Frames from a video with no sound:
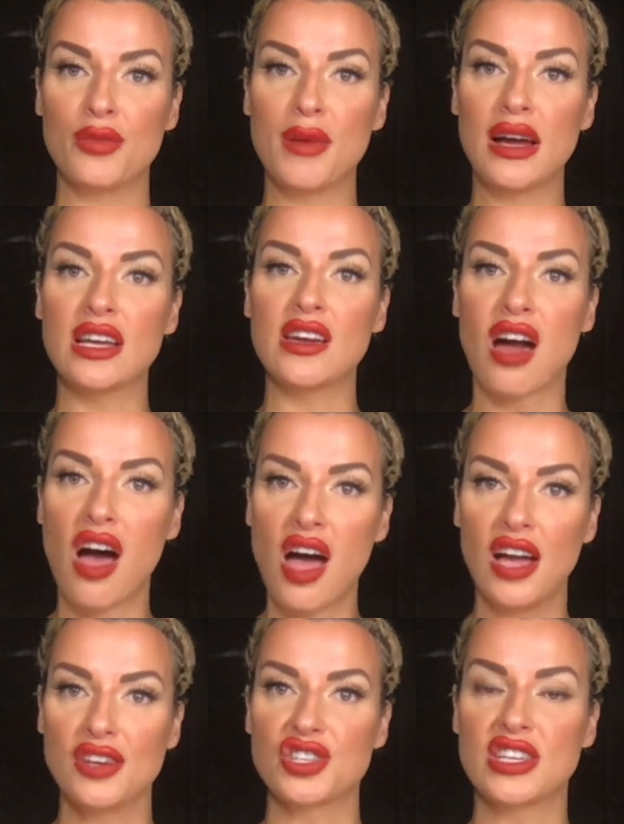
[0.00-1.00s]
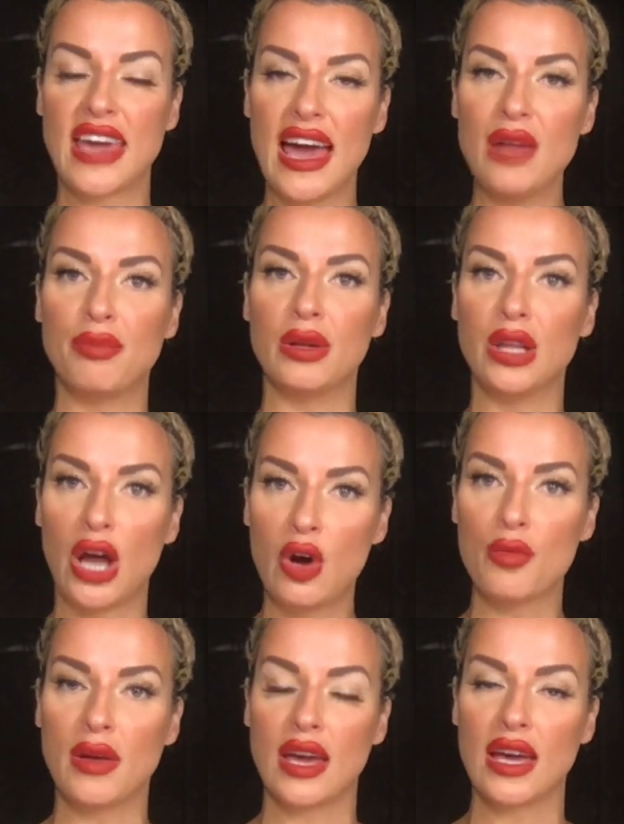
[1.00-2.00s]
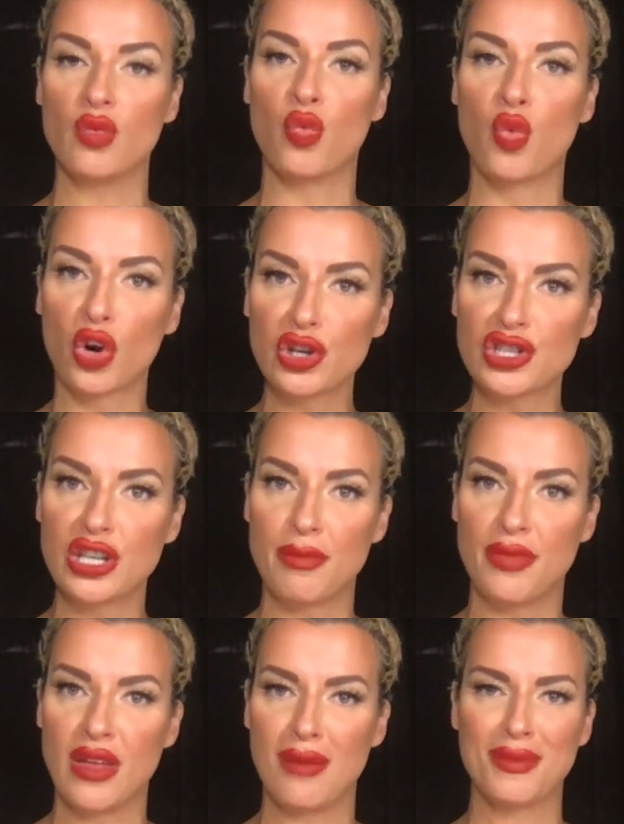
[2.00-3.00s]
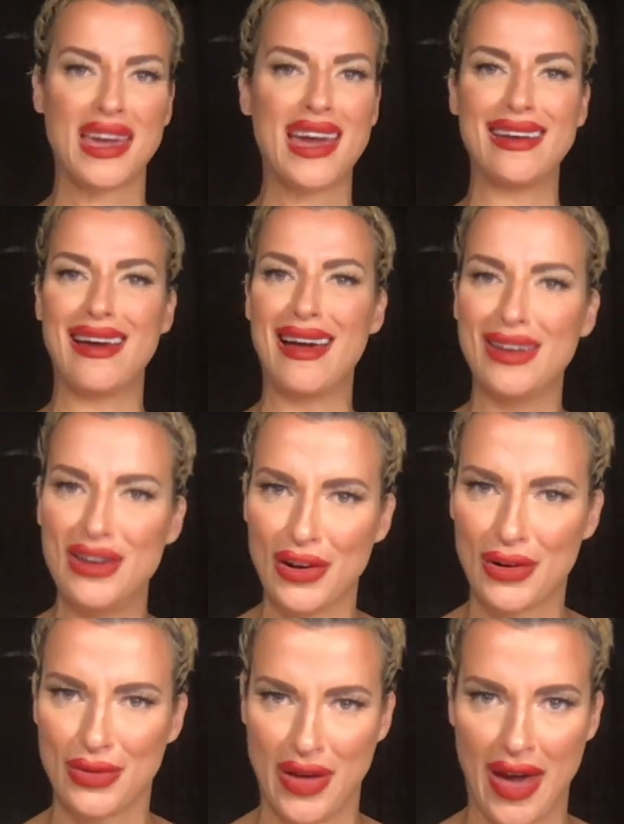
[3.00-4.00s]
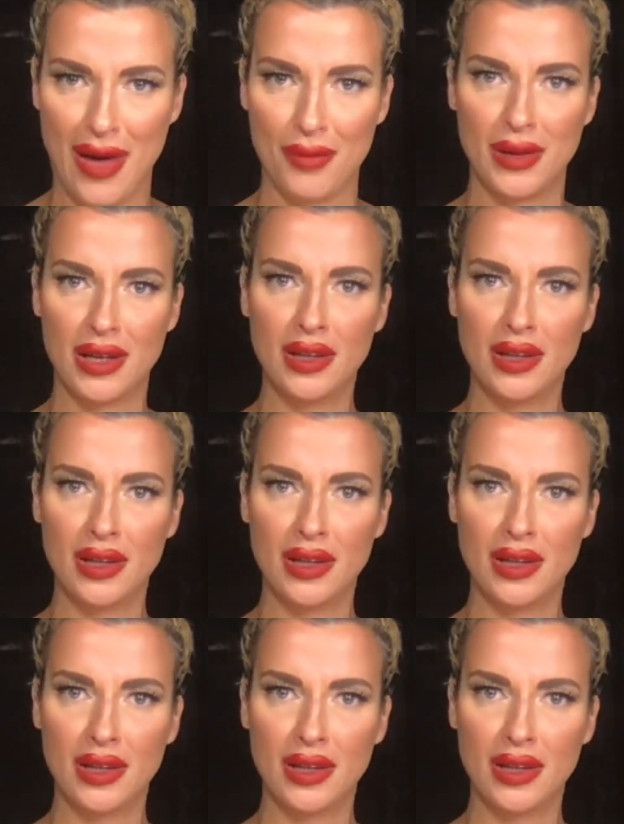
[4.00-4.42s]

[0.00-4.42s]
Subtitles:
My gosh, get below me and worship them. Get under them.